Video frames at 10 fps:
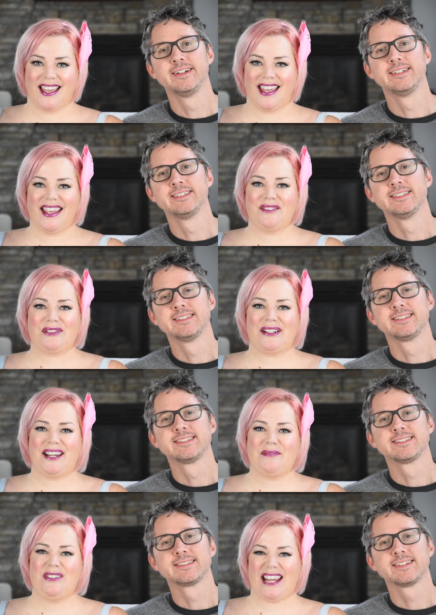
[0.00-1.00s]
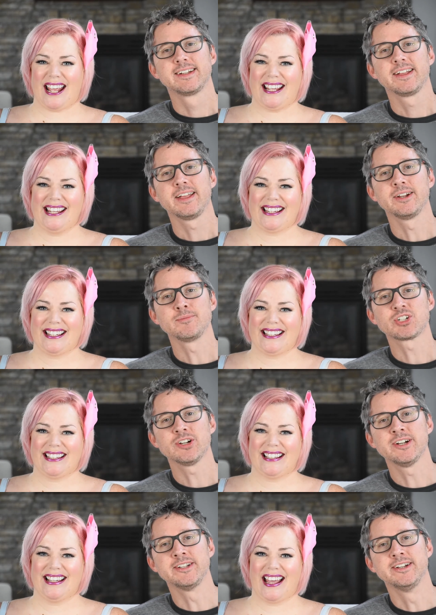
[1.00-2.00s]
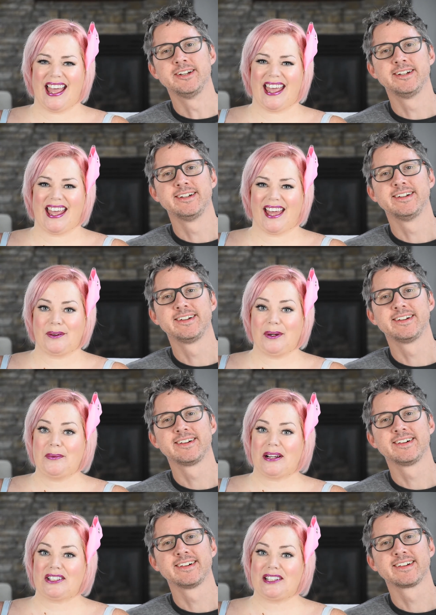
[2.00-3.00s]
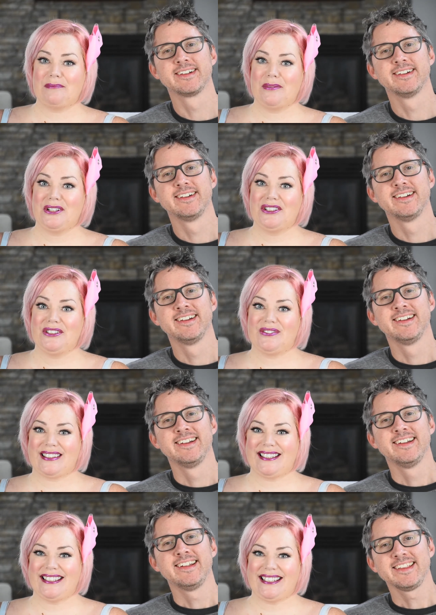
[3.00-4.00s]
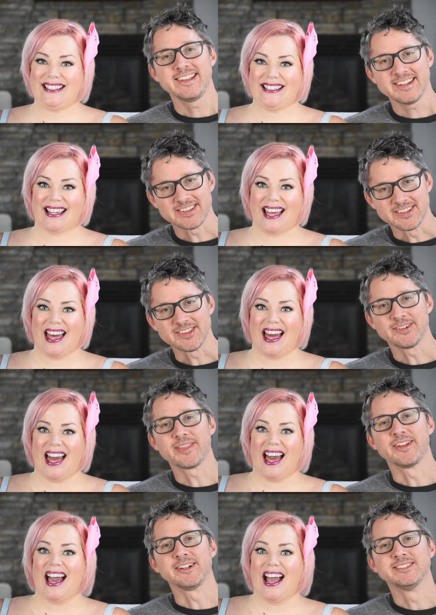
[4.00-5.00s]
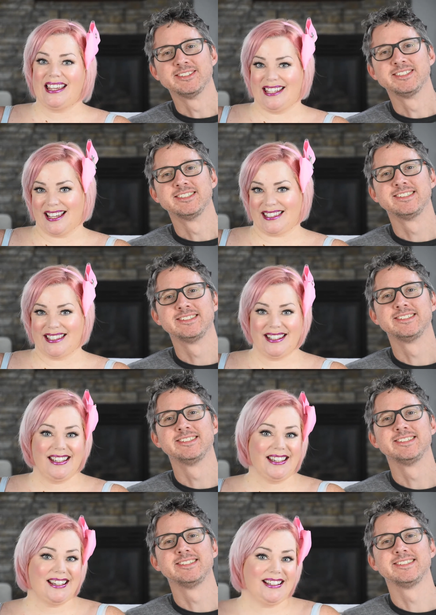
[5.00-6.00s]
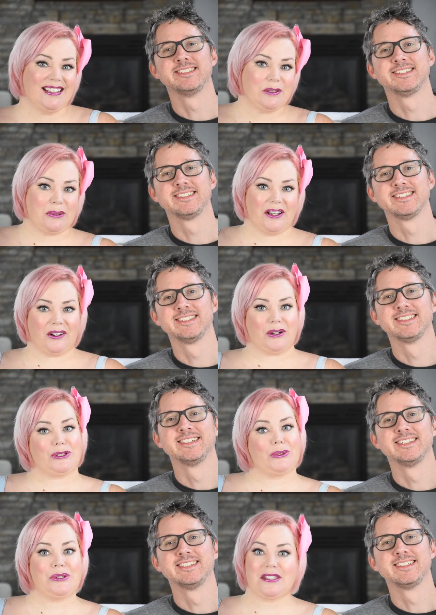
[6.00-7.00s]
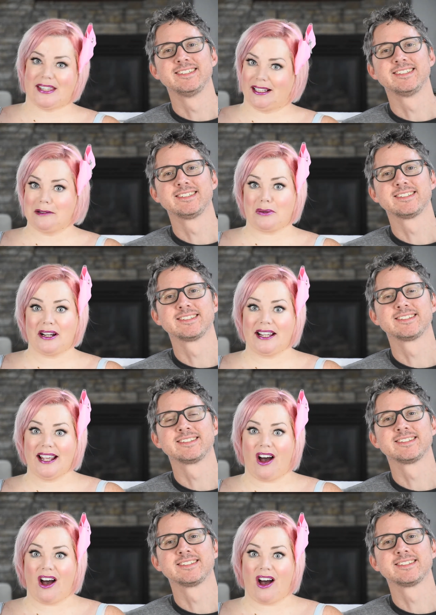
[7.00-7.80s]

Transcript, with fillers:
Speaker 1: Hey everyone, I'm Jay.
Speaker 2: And I'm Sean.
Speaker 1: And we watched a movie. Yes, it's our thing. Yes, it is. We are also celebrating